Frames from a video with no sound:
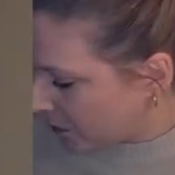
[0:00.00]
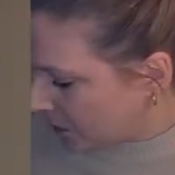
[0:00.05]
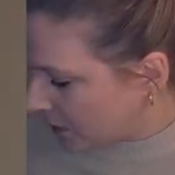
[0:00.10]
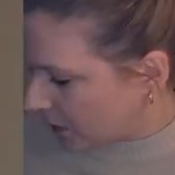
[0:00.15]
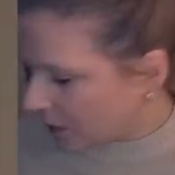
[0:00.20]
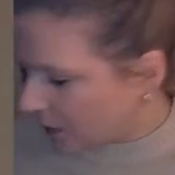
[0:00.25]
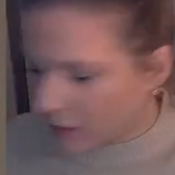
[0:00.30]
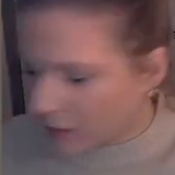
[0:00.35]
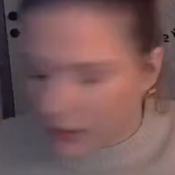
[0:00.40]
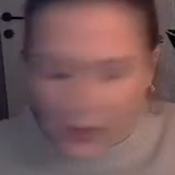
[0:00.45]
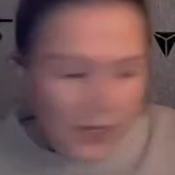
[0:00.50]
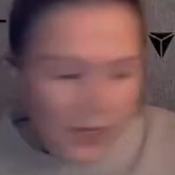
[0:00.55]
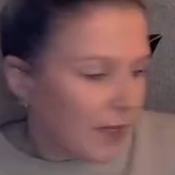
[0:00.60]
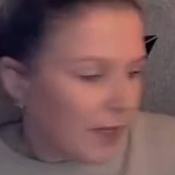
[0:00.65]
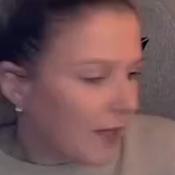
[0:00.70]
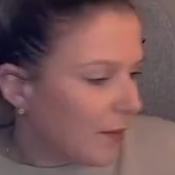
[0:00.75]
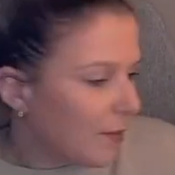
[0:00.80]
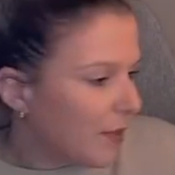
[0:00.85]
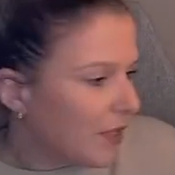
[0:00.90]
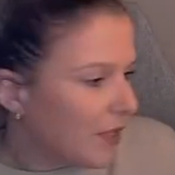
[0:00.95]
Okay,
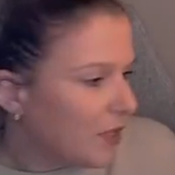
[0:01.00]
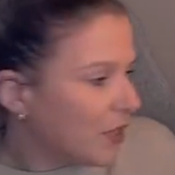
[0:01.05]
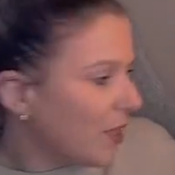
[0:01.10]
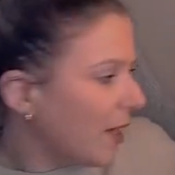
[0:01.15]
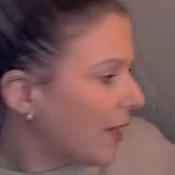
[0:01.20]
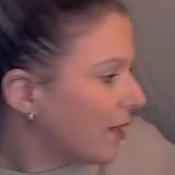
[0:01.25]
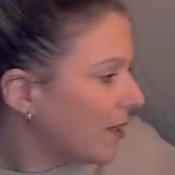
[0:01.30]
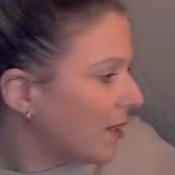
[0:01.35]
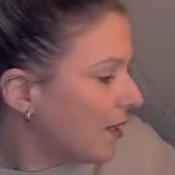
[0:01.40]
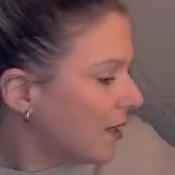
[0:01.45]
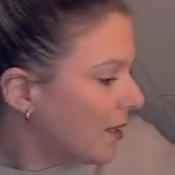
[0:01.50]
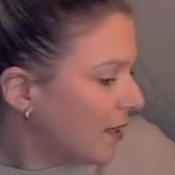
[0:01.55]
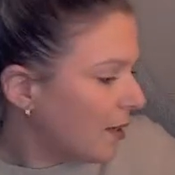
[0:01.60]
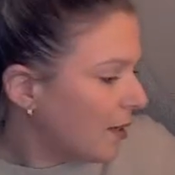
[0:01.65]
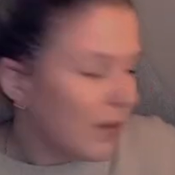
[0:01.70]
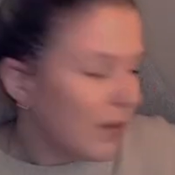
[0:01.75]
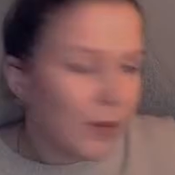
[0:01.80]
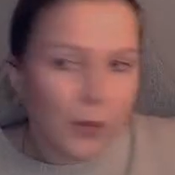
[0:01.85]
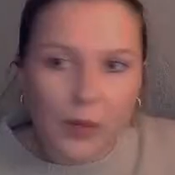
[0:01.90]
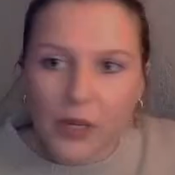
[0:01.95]
let me check. Let
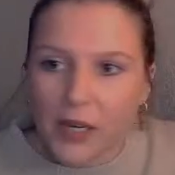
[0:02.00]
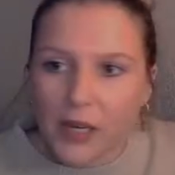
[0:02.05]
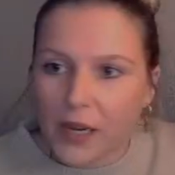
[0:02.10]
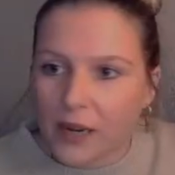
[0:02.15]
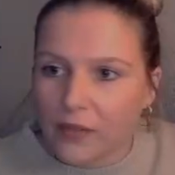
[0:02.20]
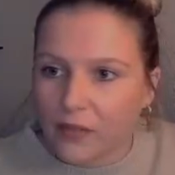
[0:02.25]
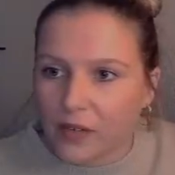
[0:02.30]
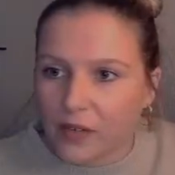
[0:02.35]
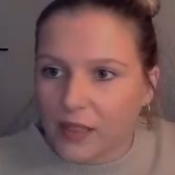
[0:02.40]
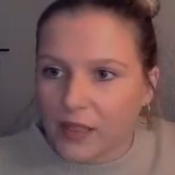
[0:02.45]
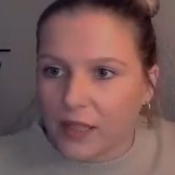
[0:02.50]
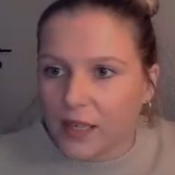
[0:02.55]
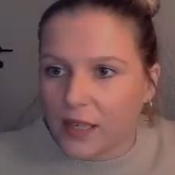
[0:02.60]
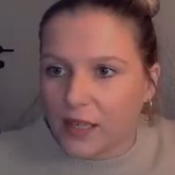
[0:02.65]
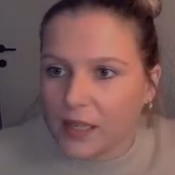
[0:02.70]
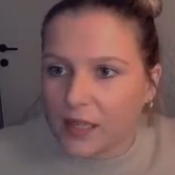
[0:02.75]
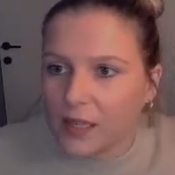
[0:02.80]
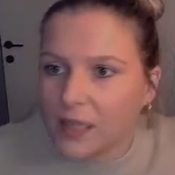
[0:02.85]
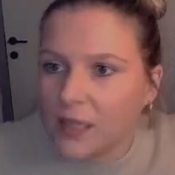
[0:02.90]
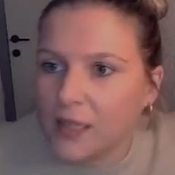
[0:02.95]
me put everything